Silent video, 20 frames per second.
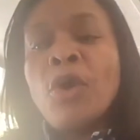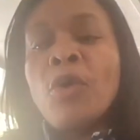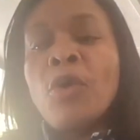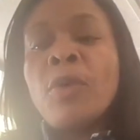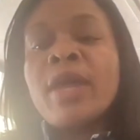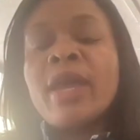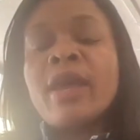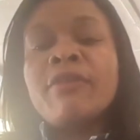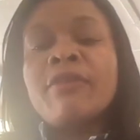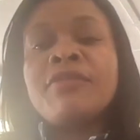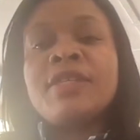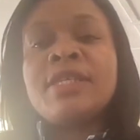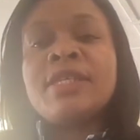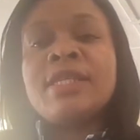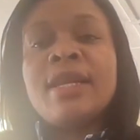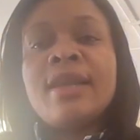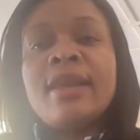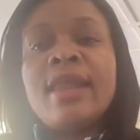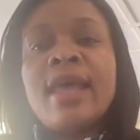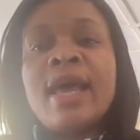we have
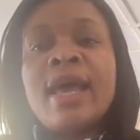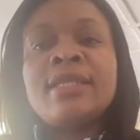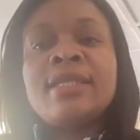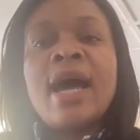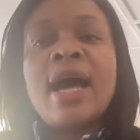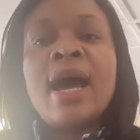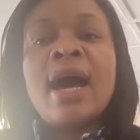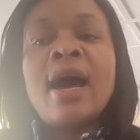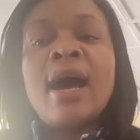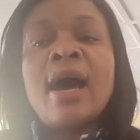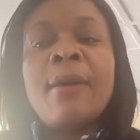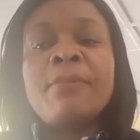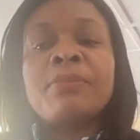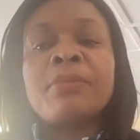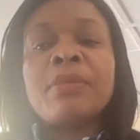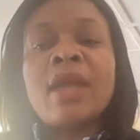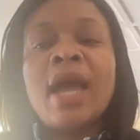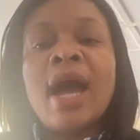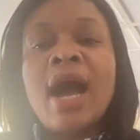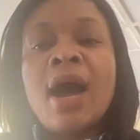seen that
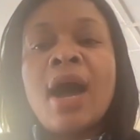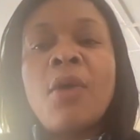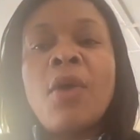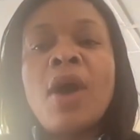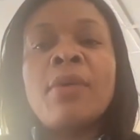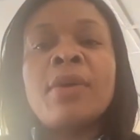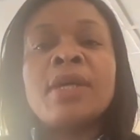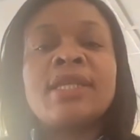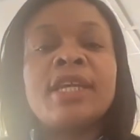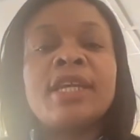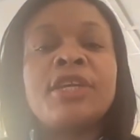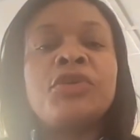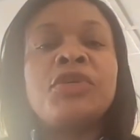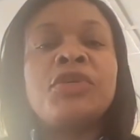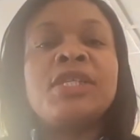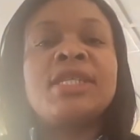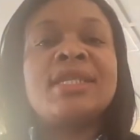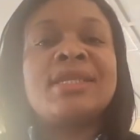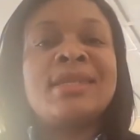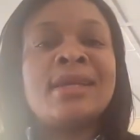how our
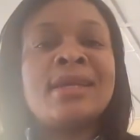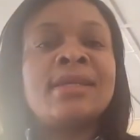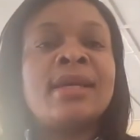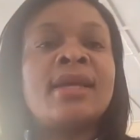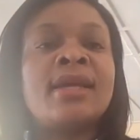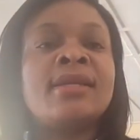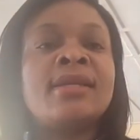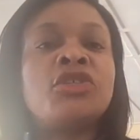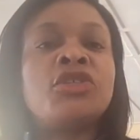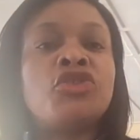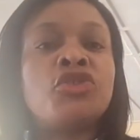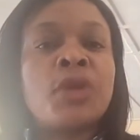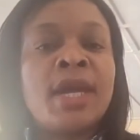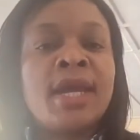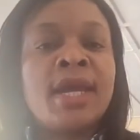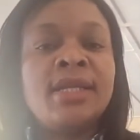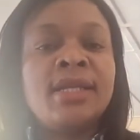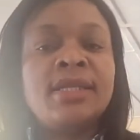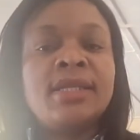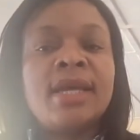security sector is
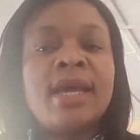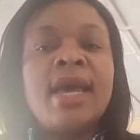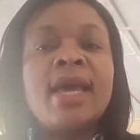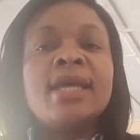trained,